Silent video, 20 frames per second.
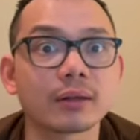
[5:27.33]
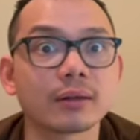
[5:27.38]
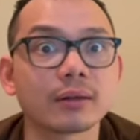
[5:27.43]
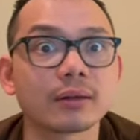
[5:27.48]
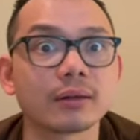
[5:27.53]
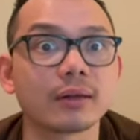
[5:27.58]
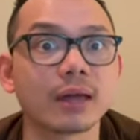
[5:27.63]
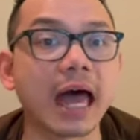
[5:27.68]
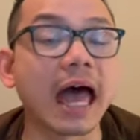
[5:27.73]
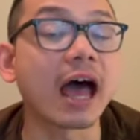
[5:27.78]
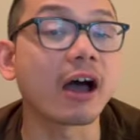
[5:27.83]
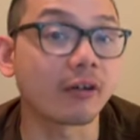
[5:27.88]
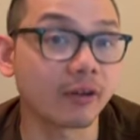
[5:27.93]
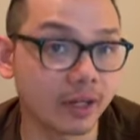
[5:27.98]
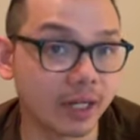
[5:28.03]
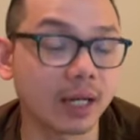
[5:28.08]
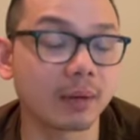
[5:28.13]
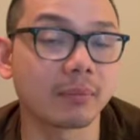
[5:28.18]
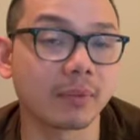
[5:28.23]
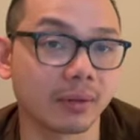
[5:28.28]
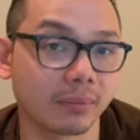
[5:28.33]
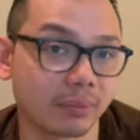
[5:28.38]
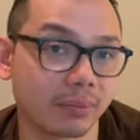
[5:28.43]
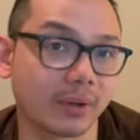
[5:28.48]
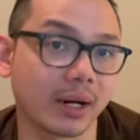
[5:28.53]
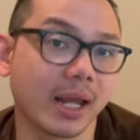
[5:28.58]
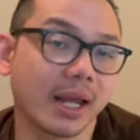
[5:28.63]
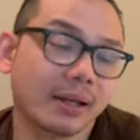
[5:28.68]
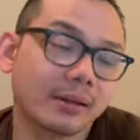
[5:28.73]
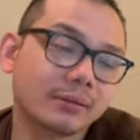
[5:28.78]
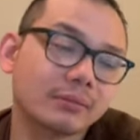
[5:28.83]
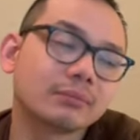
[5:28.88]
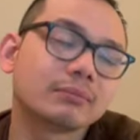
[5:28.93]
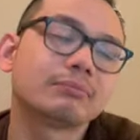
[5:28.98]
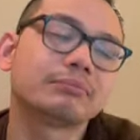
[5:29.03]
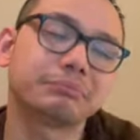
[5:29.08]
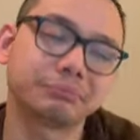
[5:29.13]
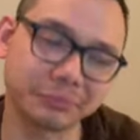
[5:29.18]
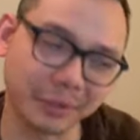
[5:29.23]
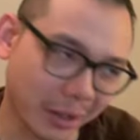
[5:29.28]
the Aoyama brand,
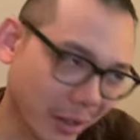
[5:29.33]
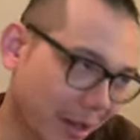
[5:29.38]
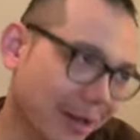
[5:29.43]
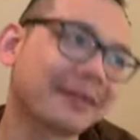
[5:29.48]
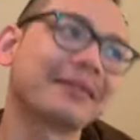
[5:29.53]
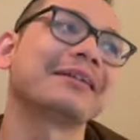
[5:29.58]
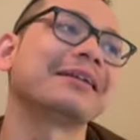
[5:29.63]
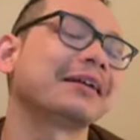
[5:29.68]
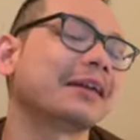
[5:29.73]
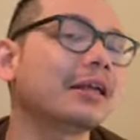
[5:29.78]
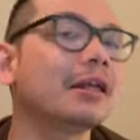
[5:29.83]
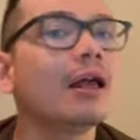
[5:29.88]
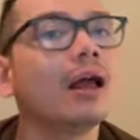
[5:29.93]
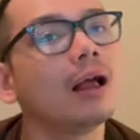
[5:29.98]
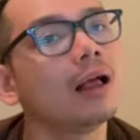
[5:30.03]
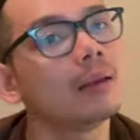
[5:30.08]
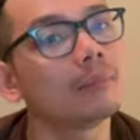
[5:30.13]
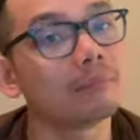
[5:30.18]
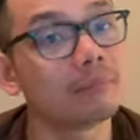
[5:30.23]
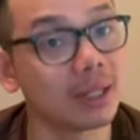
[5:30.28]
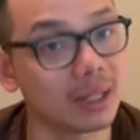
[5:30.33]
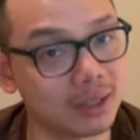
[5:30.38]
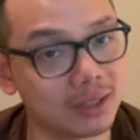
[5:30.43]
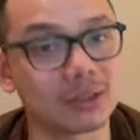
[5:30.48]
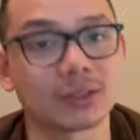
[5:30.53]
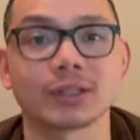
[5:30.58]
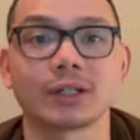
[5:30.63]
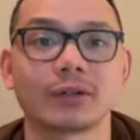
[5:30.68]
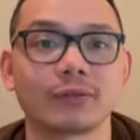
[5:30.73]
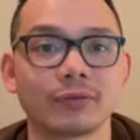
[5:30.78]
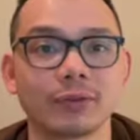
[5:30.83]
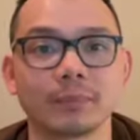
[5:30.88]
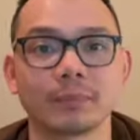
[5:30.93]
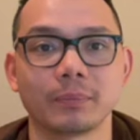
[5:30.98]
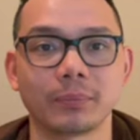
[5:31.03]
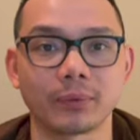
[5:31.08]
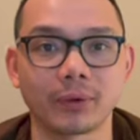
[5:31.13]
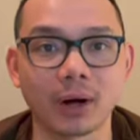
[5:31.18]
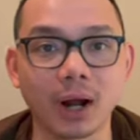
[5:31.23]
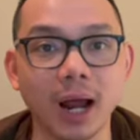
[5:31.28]
partly because of the
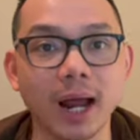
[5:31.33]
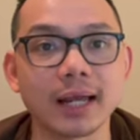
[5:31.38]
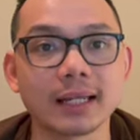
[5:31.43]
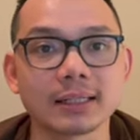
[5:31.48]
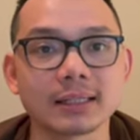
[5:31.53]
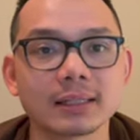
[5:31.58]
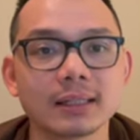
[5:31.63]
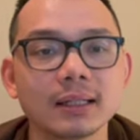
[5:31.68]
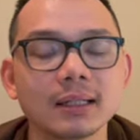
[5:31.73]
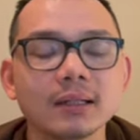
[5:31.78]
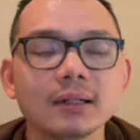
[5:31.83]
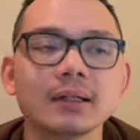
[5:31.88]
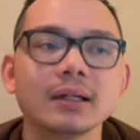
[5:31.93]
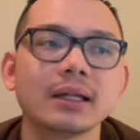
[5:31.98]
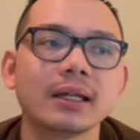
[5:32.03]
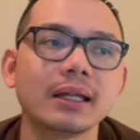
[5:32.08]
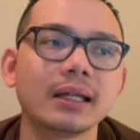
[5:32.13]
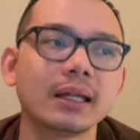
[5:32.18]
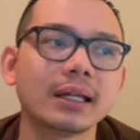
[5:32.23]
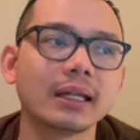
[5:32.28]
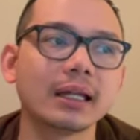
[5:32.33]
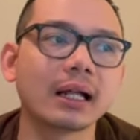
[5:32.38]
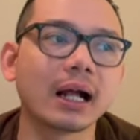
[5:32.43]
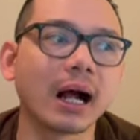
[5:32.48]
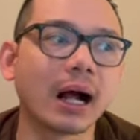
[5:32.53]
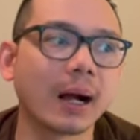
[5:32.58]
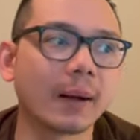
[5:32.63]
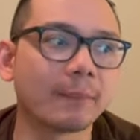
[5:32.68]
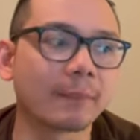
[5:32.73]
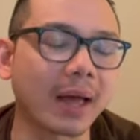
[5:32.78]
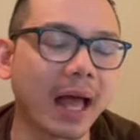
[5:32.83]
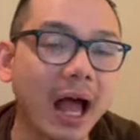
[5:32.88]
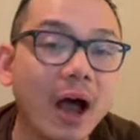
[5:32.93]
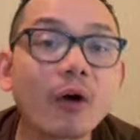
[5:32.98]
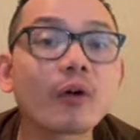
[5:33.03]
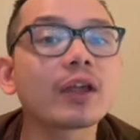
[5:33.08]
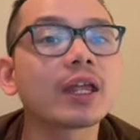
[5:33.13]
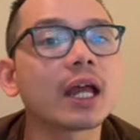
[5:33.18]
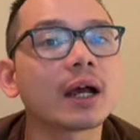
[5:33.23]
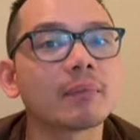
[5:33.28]
price.
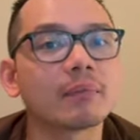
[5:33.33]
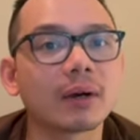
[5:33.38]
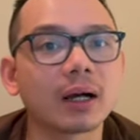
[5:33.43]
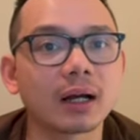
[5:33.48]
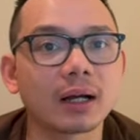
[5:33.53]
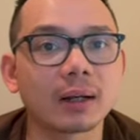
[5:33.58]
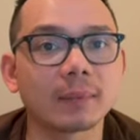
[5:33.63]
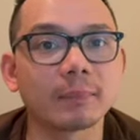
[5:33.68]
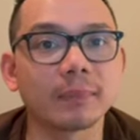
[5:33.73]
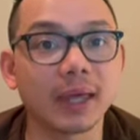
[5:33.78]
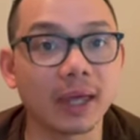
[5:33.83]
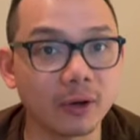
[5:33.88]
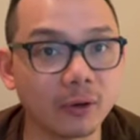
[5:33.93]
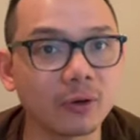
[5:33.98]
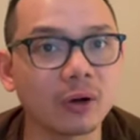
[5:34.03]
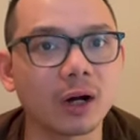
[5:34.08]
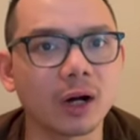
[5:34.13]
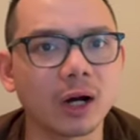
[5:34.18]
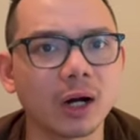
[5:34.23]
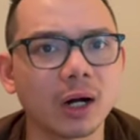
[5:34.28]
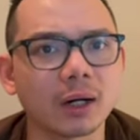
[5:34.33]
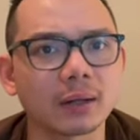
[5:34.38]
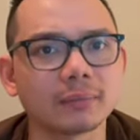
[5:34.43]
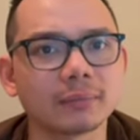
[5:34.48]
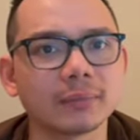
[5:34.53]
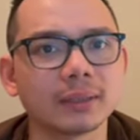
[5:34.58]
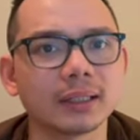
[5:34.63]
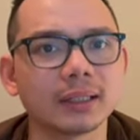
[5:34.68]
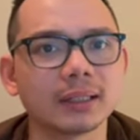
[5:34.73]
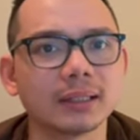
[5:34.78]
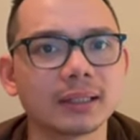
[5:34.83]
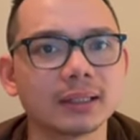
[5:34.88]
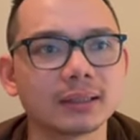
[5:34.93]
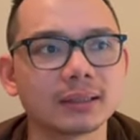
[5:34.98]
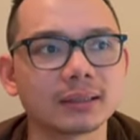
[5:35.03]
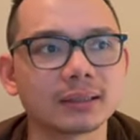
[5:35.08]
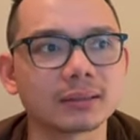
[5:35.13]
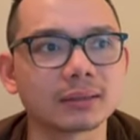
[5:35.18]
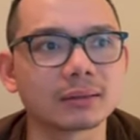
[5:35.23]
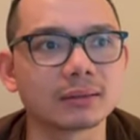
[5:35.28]
Aoyama pedal harp
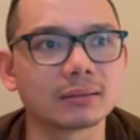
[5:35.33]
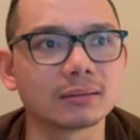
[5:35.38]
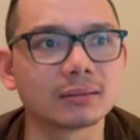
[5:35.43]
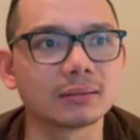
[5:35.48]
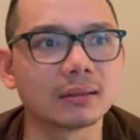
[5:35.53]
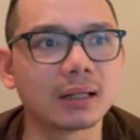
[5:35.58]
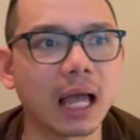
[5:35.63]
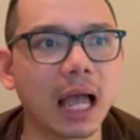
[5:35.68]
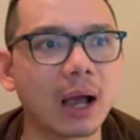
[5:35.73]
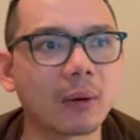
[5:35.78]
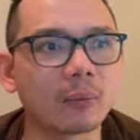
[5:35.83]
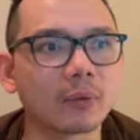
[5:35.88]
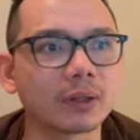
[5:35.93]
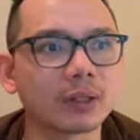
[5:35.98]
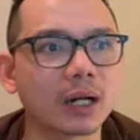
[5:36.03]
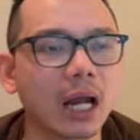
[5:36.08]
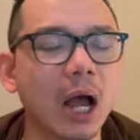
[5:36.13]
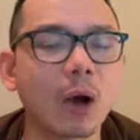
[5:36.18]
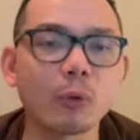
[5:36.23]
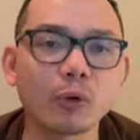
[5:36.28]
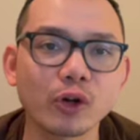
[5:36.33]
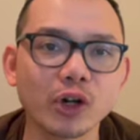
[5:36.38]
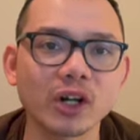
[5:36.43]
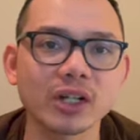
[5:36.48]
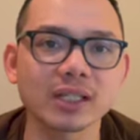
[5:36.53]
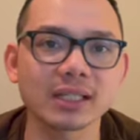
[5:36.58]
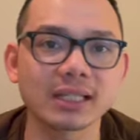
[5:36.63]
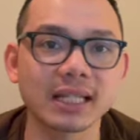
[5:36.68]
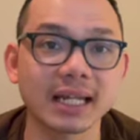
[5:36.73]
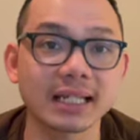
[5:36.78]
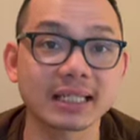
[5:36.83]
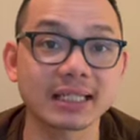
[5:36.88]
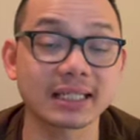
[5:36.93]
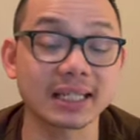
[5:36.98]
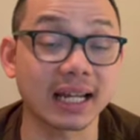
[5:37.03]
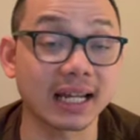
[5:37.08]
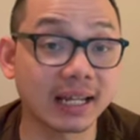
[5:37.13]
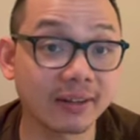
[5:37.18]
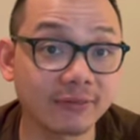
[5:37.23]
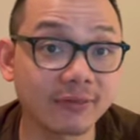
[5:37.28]
is, I would not say
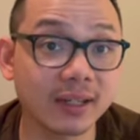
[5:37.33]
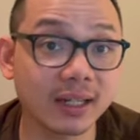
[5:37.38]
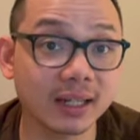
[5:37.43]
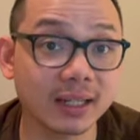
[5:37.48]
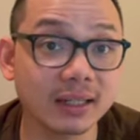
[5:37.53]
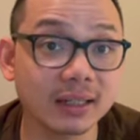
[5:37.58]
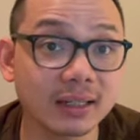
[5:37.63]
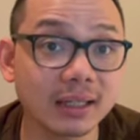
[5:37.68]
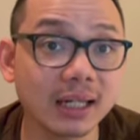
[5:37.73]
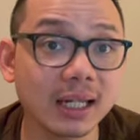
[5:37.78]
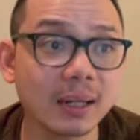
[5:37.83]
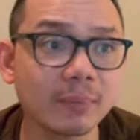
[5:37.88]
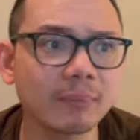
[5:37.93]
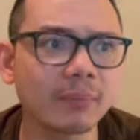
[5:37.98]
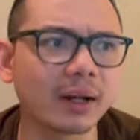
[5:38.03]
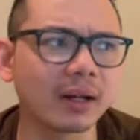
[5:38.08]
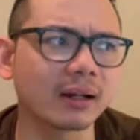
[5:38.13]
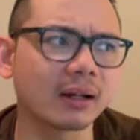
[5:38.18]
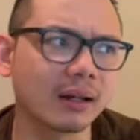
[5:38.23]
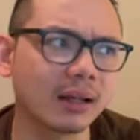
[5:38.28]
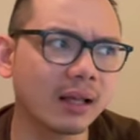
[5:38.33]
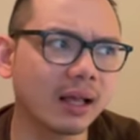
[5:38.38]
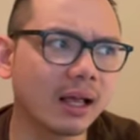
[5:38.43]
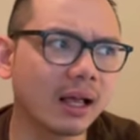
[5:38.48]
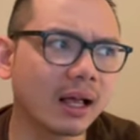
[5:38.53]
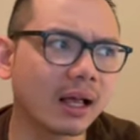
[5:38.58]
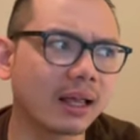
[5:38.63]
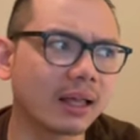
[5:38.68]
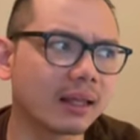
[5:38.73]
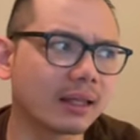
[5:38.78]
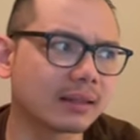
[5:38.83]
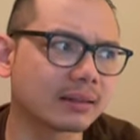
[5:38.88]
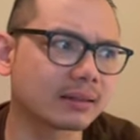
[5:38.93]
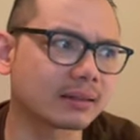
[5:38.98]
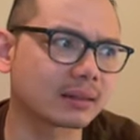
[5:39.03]
significantly, but the